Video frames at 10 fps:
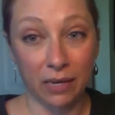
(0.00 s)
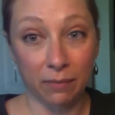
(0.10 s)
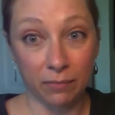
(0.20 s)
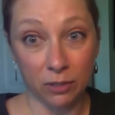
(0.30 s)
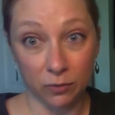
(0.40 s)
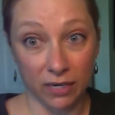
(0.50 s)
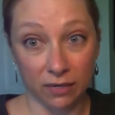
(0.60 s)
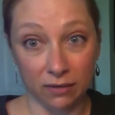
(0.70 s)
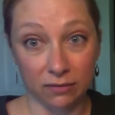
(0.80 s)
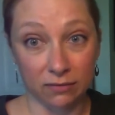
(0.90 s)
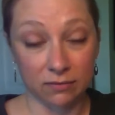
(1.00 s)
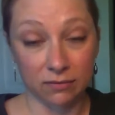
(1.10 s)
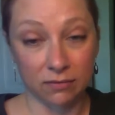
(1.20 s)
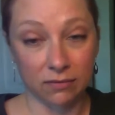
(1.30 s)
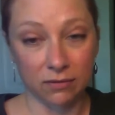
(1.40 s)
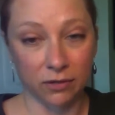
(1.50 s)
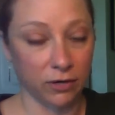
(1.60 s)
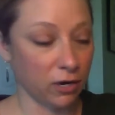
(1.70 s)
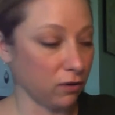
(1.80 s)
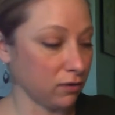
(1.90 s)
in between your
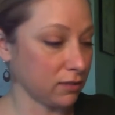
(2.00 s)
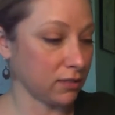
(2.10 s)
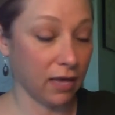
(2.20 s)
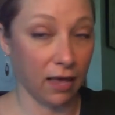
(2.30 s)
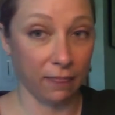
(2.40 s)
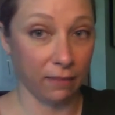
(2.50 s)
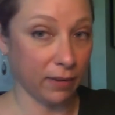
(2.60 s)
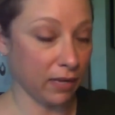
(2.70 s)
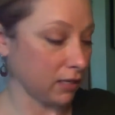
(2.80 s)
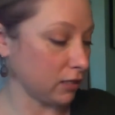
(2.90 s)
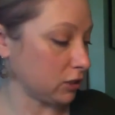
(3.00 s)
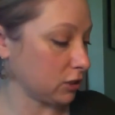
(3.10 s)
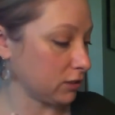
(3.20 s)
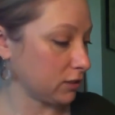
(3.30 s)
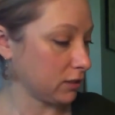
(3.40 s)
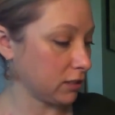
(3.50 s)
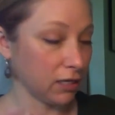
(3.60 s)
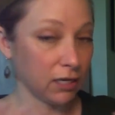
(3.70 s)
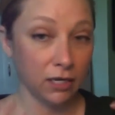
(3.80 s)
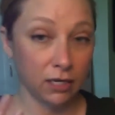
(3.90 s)
nails and the polish.
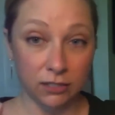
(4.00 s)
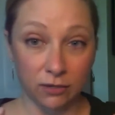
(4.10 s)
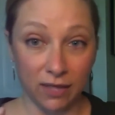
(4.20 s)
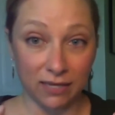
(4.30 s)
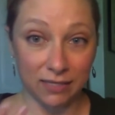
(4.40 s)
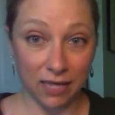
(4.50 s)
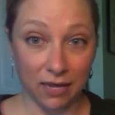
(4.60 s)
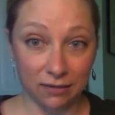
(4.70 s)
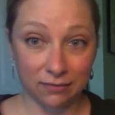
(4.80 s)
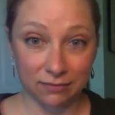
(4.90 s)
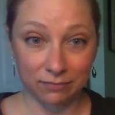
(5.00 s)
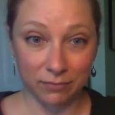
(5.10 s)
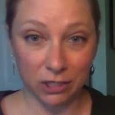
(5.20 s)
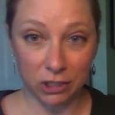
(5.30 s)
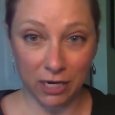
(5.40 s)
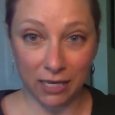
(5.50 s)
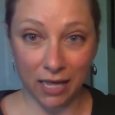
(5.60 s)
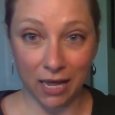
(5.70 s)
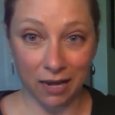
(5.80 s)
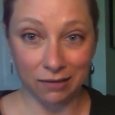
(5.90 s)
So that's that. I'm going to shake
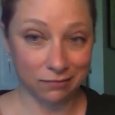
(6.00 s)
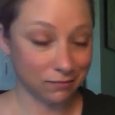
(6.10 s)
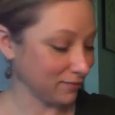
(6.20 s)
that out,